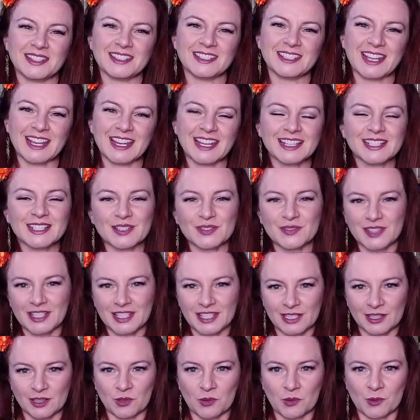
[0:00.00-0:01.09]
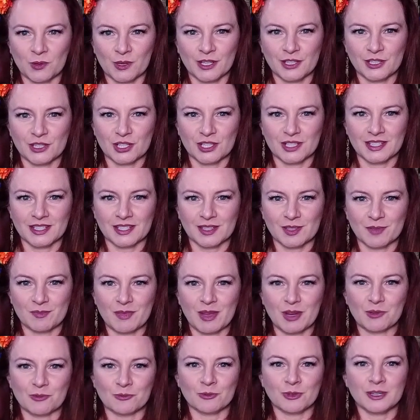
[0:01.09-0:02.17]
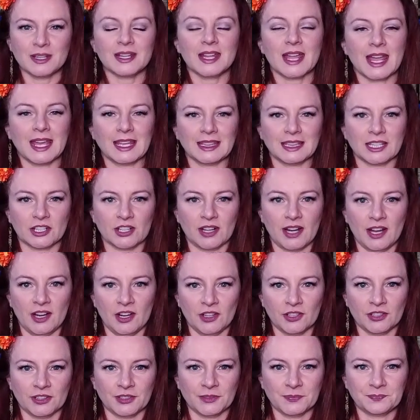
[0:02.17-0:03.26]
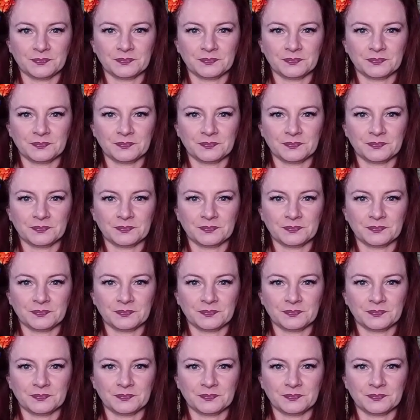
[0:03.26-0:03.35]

days of eating the oranges, the men regained their health.